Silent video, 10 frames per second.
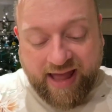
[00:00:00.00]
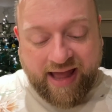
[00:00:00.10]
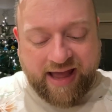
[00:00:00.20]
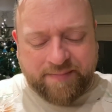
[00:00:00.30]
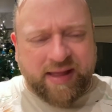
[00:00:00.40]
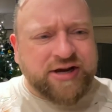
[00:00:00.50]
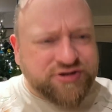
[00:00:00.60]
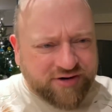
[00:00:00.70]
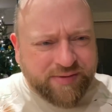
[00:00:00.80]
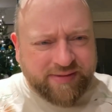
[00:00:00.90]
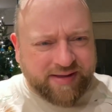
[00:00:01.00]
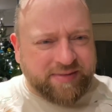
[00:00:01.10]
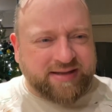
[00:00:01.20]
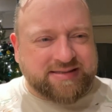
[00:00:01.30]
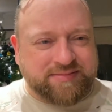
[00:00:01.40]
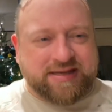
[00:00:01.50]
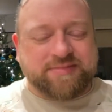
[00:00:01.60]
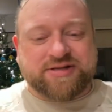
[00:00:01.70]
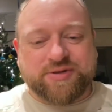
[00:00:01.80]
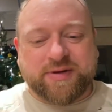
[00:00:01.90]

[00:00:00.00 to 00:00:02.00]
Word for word: Um, I struggle with thumbnails sometimes because the